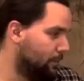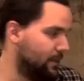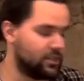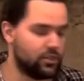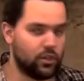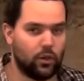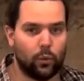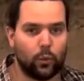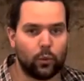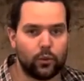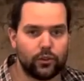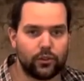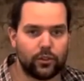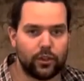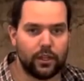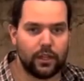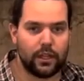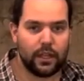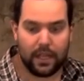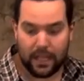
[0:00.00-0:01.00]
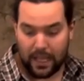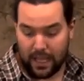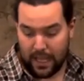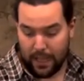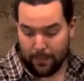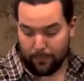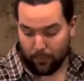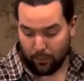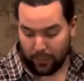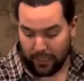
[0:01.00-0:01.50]
my tools
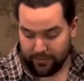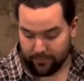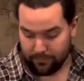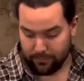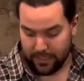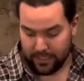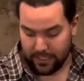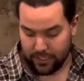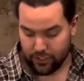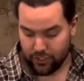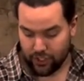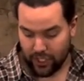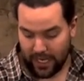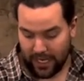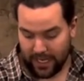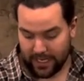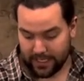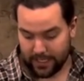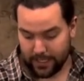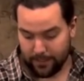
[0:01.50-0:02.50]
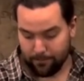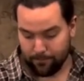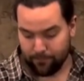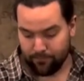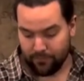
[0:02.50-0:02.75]
but left me this jack,